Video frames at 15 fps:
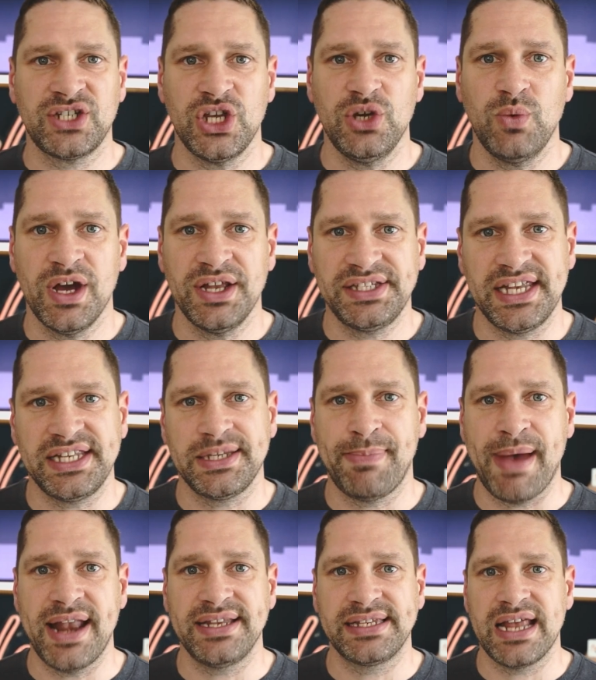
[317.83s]
words, it
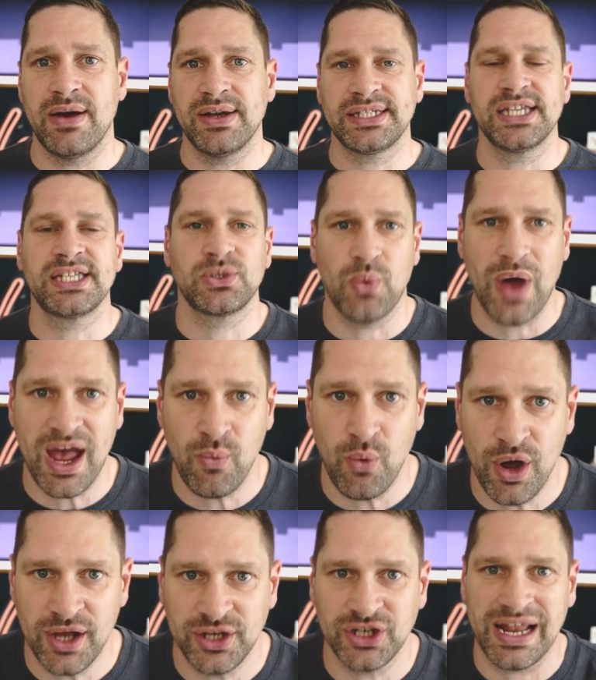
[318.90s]
depends now. It's a swear
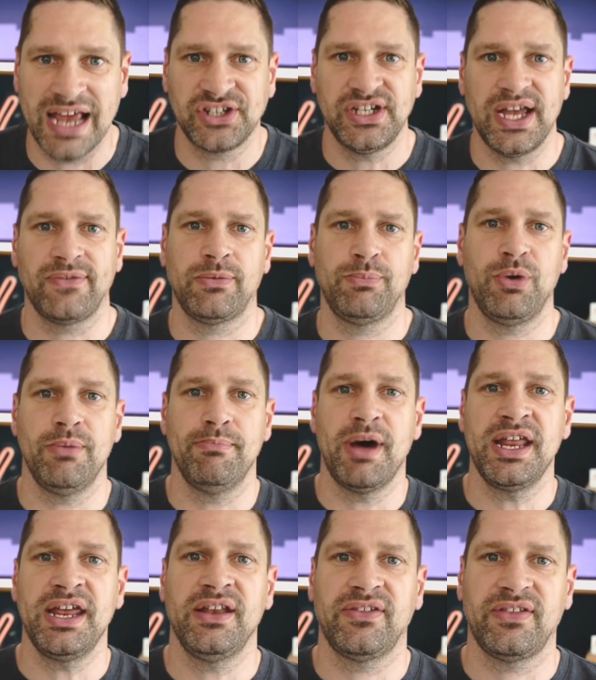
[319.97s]
word. You'll actually have to put money
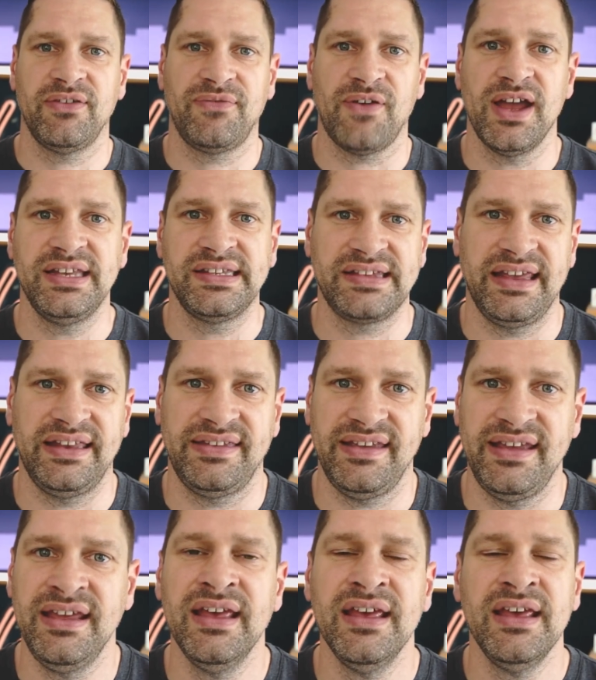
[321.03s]
into the fines kitty
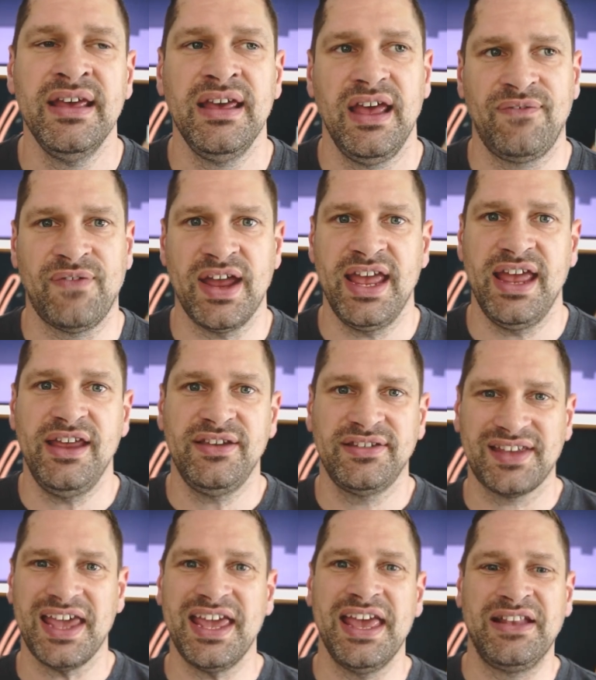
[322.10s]
if I hear you
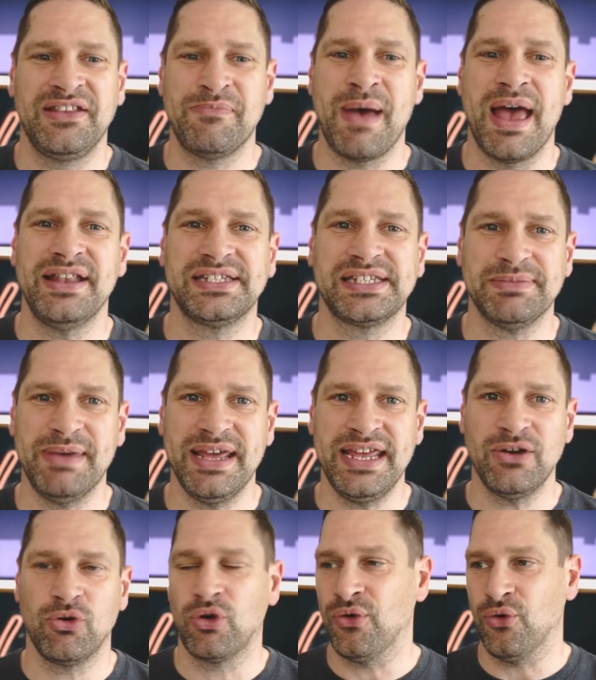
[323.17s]
say it depends to me
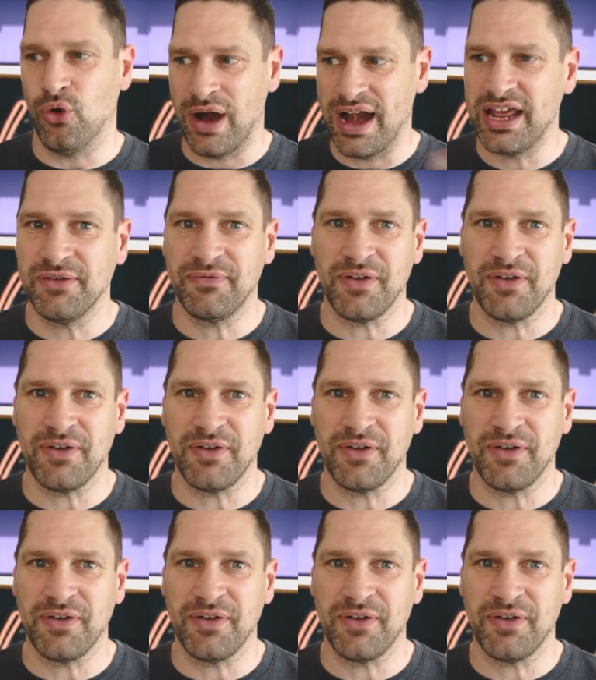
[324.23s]
or any of our